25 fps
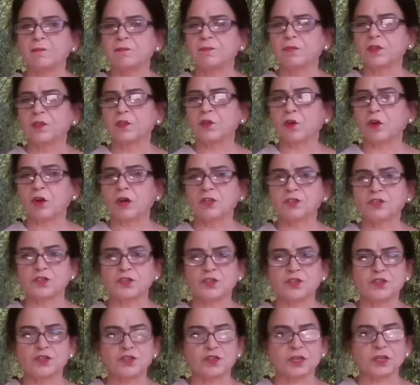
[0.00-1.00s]
the
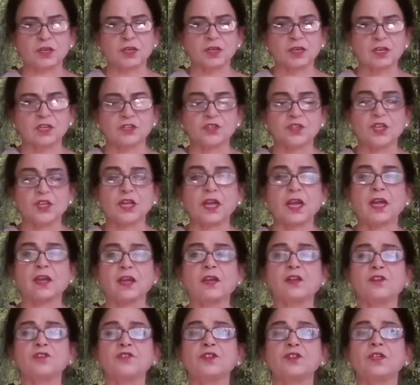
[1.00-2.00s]
oxygen, it's the
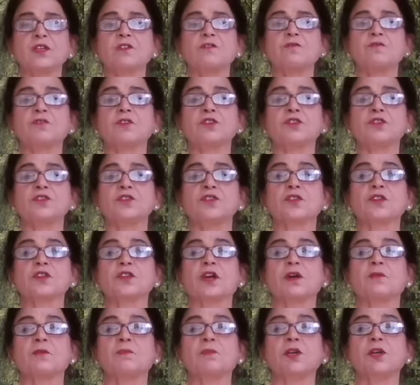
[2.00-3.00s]
energy which
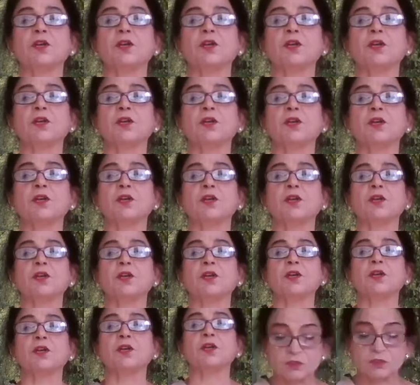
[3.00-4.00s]
is coming
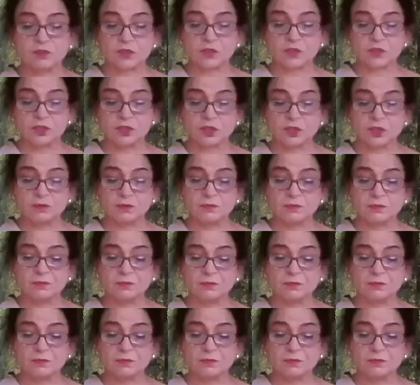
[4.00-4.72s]
through the oxygen.